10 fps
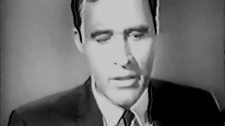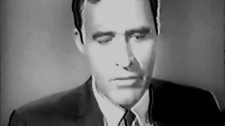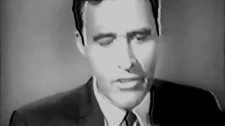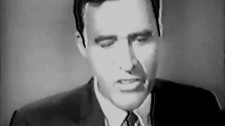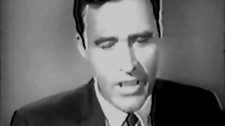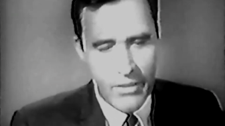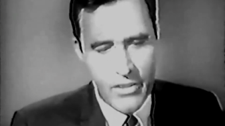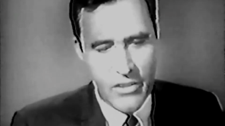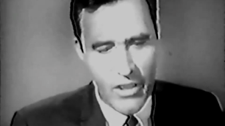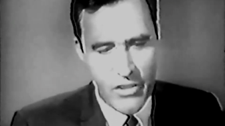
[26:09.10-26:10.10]
Now, for the sake
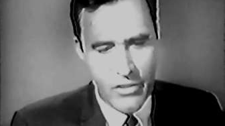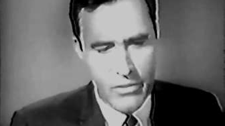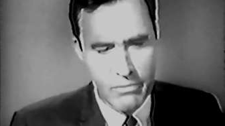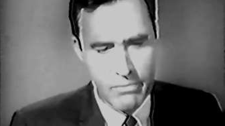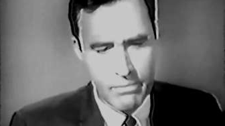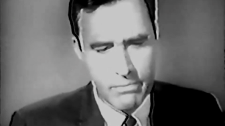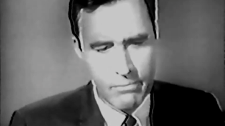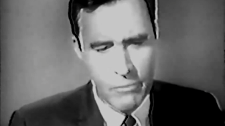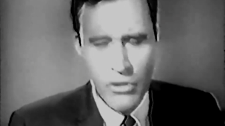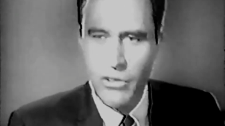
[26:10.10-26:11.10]
of discussion,
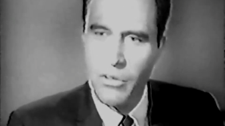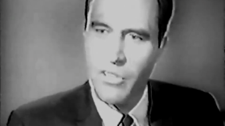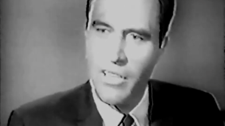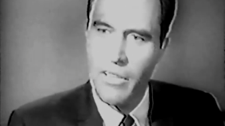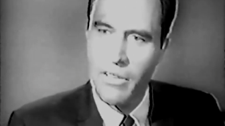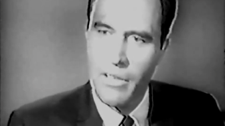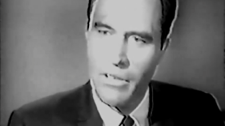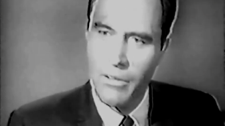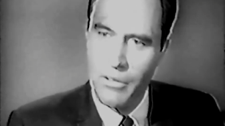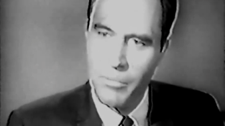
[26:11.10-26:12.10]
wouldn't you say that
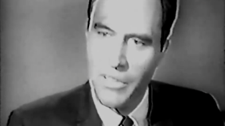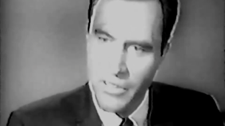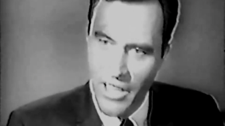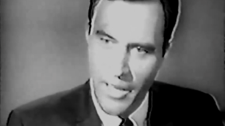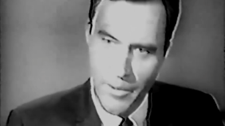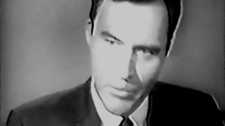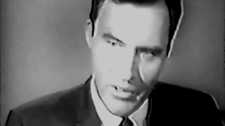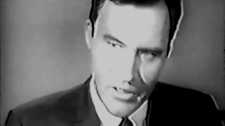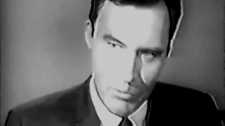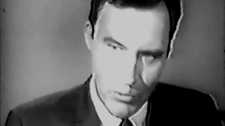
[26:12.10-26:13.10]
there could be times
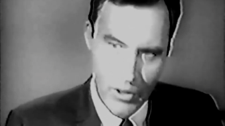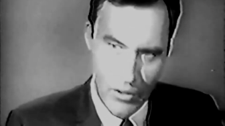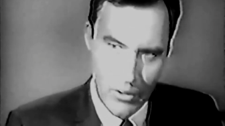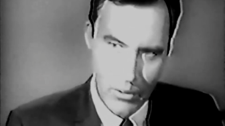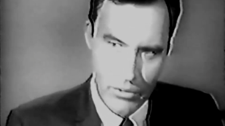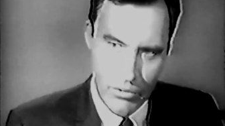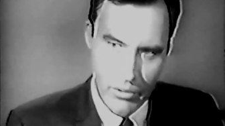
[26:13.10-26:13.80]
when this wouldn't hold